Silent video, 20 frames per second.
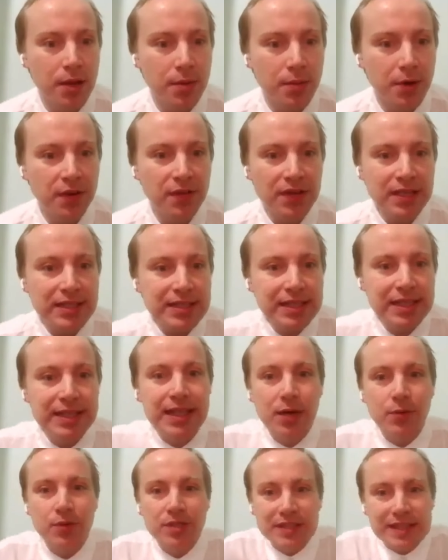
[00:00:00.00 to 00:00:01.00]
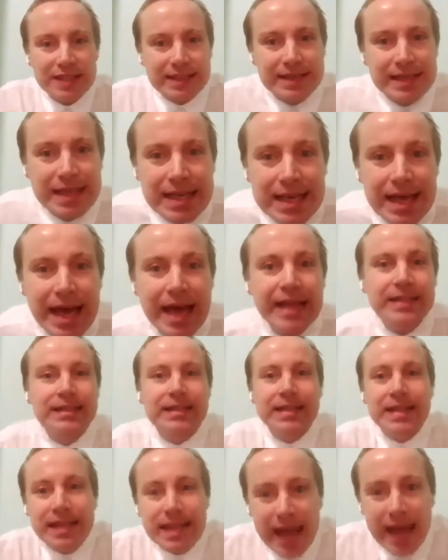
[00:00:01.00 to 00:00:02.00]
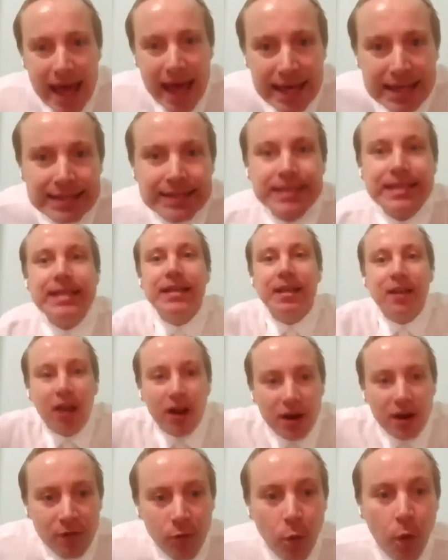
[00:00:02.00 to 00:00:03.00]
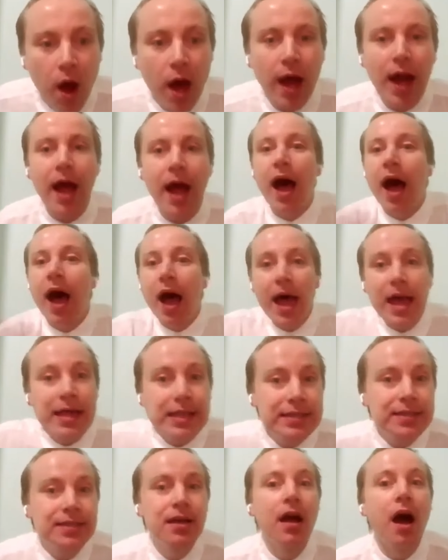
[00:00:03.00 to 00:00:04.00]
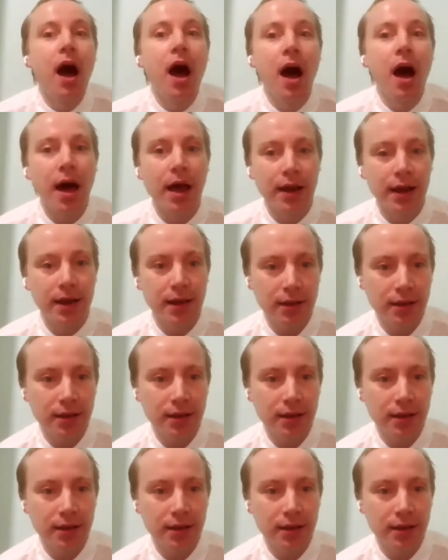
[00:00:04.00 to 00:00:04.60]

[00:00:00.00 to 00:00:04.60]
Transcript: Previously there was a sea, SEAC, a lot of water. It's gone.